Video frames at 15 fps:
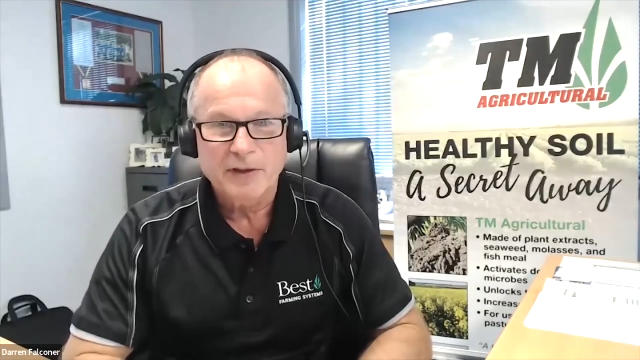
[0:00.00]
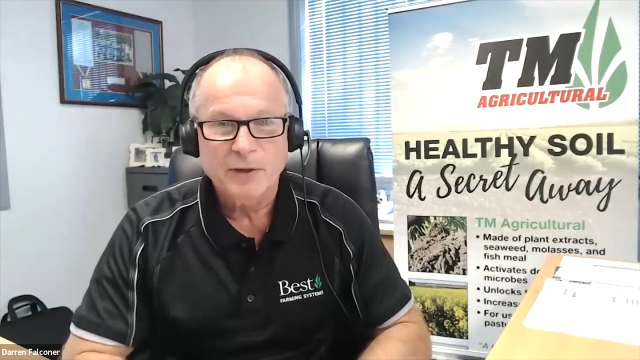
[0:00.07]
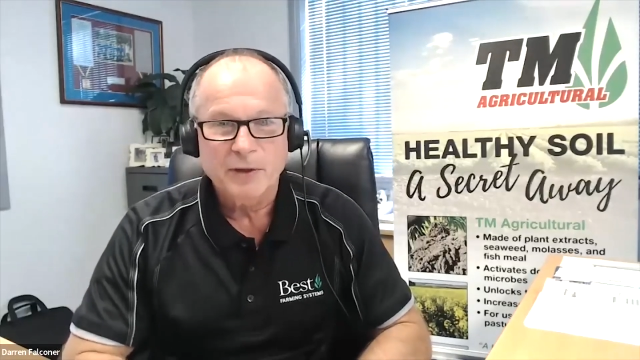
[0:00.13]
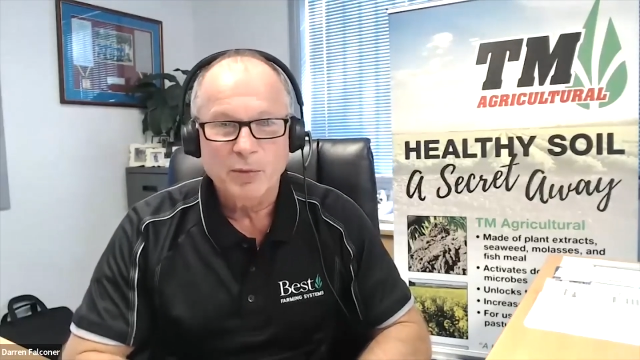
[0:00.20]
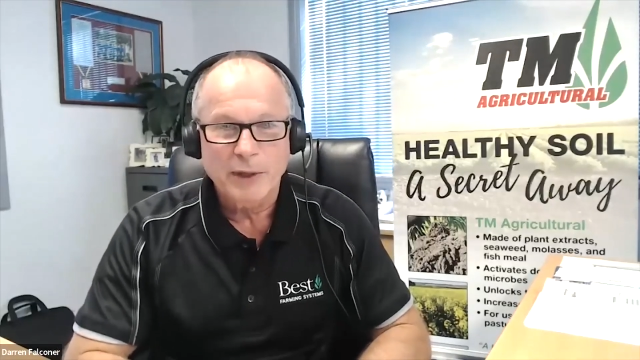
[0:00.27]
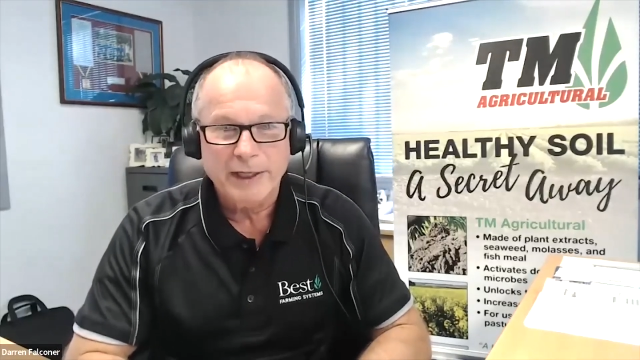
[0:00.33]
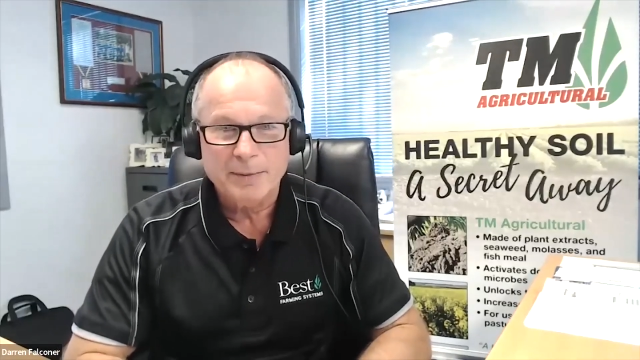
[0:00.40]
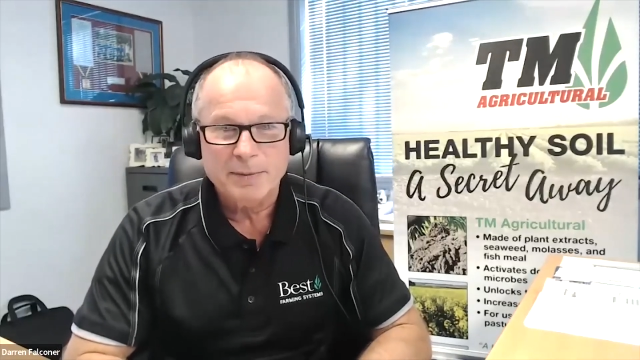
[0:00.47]
a
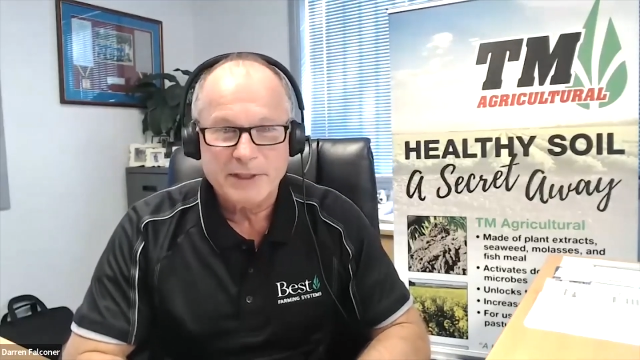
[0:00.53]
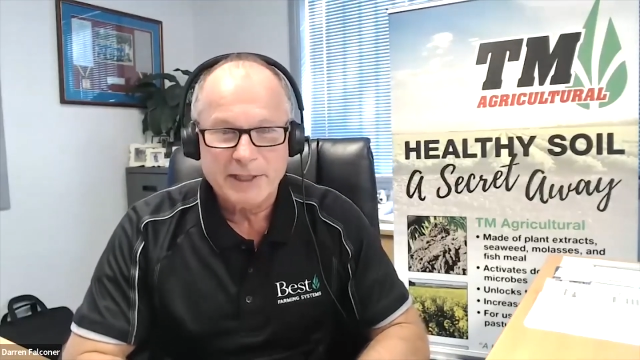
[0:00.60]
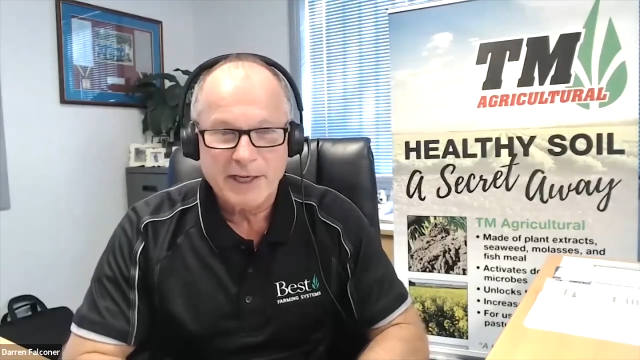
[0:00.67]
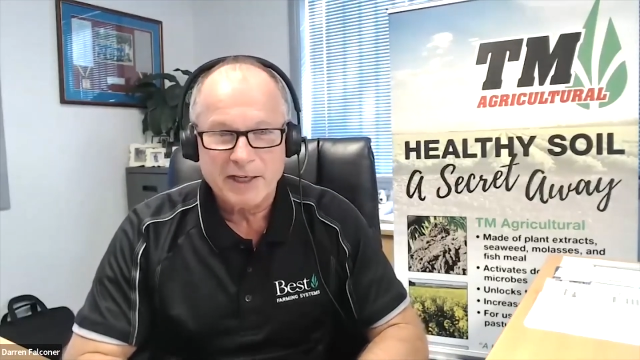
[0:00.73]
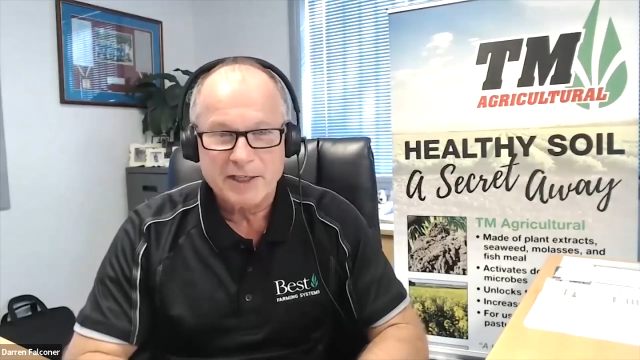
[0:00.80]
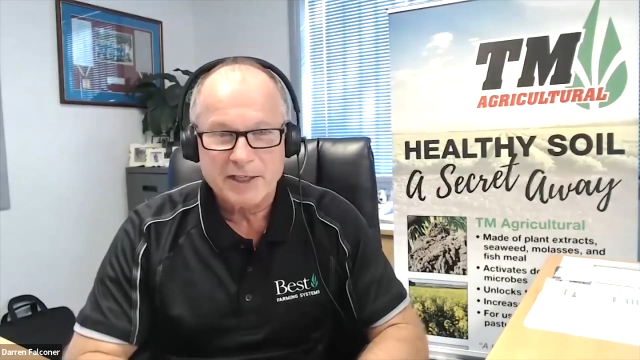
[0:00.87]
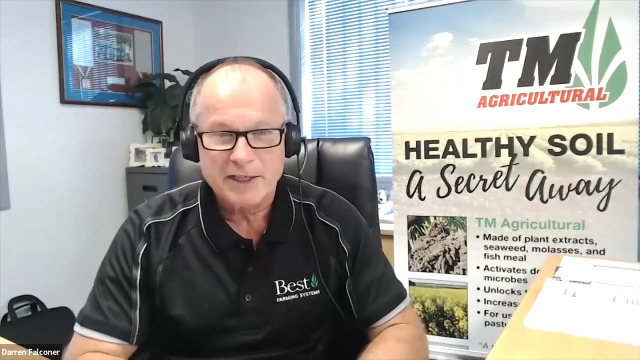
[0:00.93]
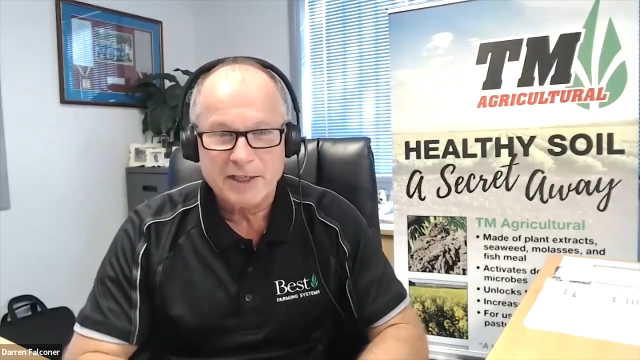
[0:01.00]
week
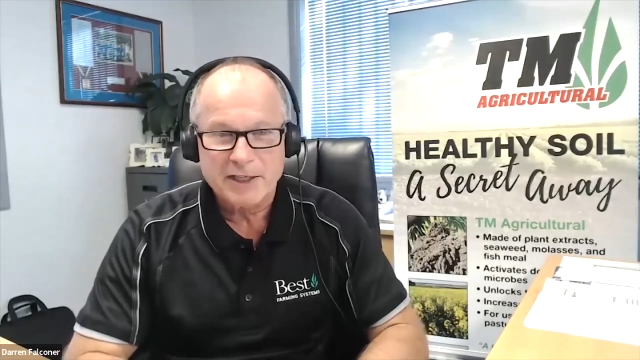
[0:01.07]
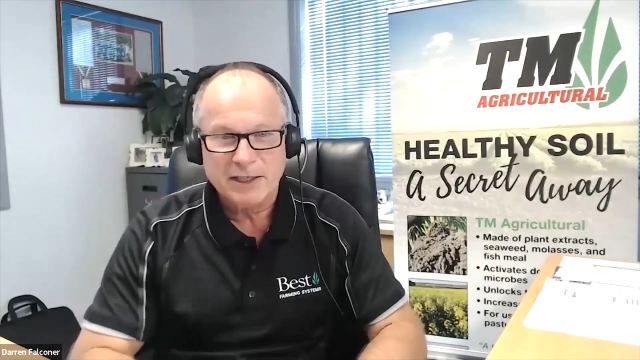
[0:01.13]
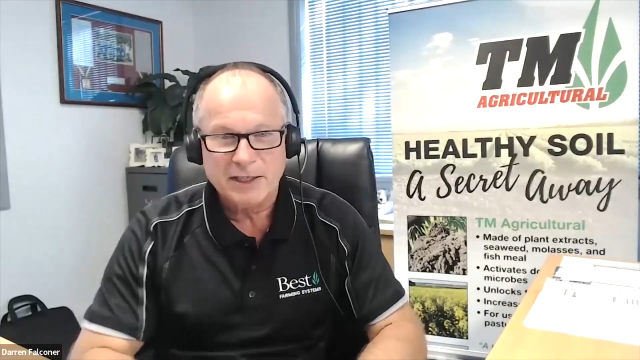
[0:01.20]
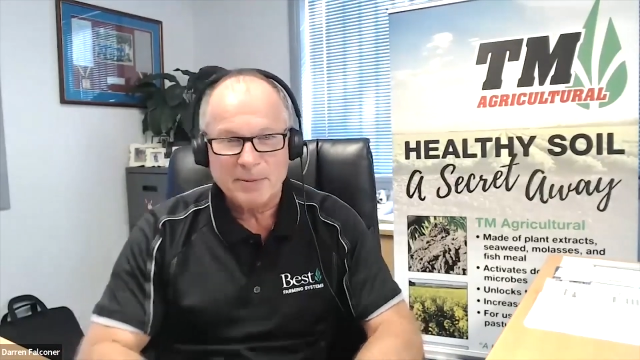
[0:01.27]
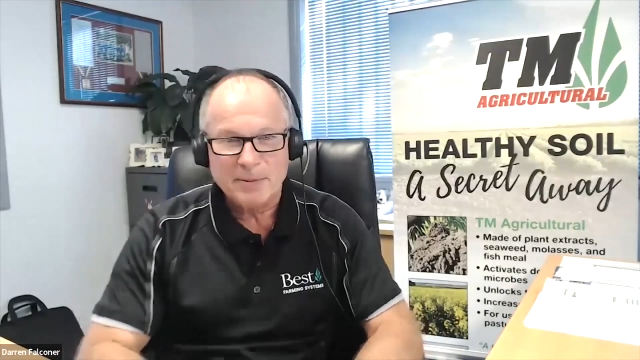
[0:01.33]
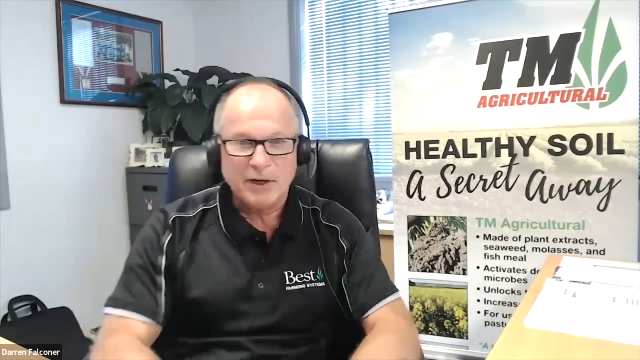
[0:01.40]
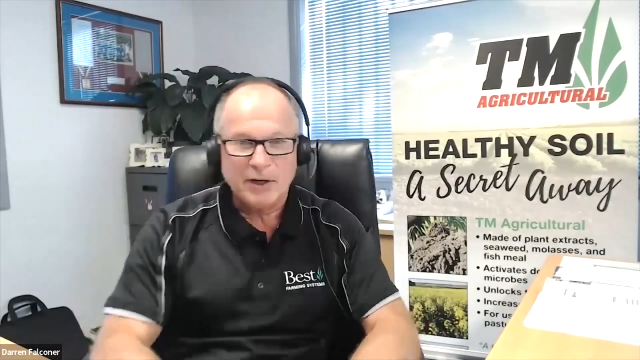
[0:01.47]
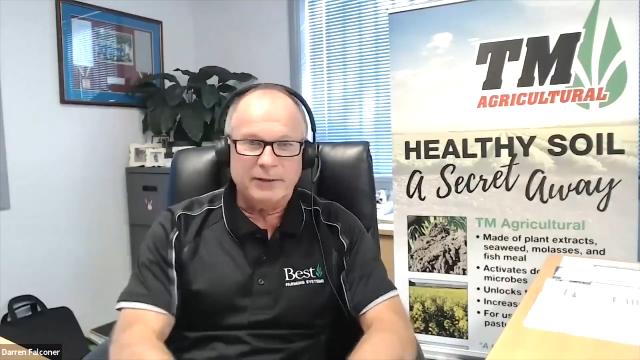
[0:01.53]
potentially, but
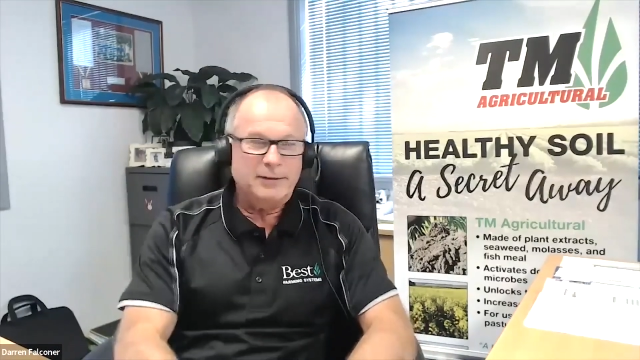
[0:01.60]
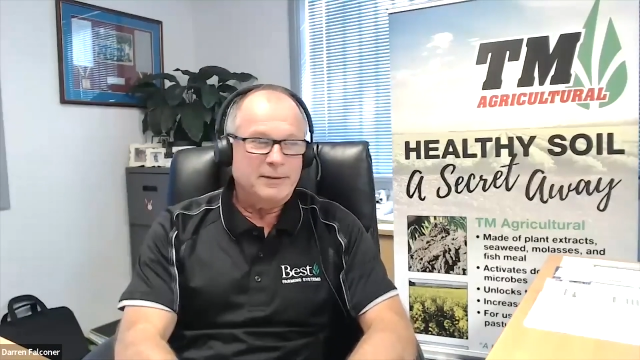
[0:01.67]
I